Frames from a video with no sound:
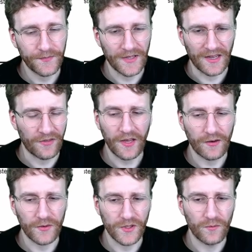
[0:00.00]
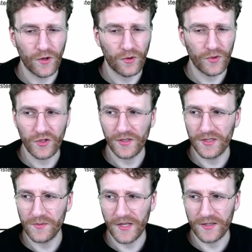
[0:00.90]
I think I was on more ritual
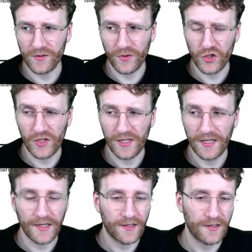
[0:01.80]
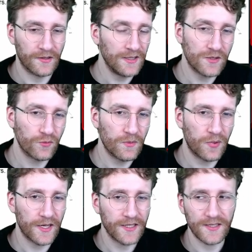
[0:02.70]
spells originally. Like, in these
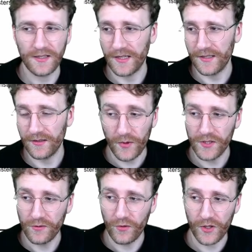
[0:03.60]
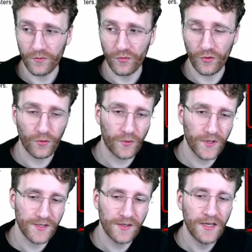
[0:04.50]
replays, like, it was a work in
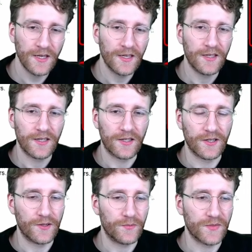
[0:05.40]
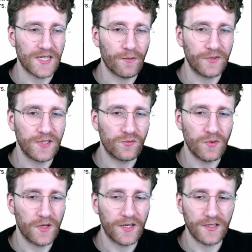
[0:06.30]
progress. Some of these
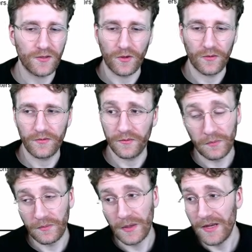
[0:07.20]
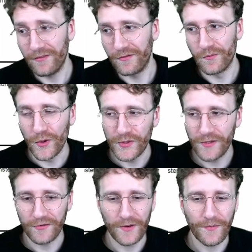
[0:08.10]
replays, or maybe even most
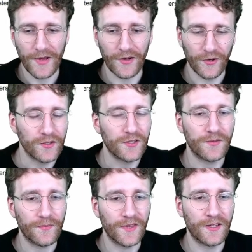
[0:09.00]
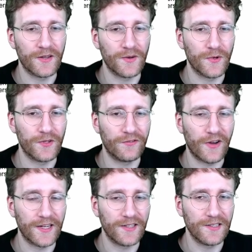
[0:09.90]
of them, are not on the
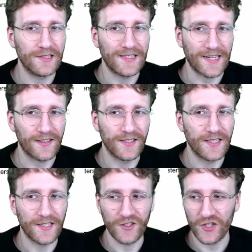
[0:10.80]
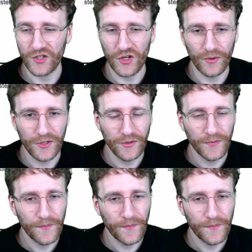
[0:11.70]
final deck list that I just showed you.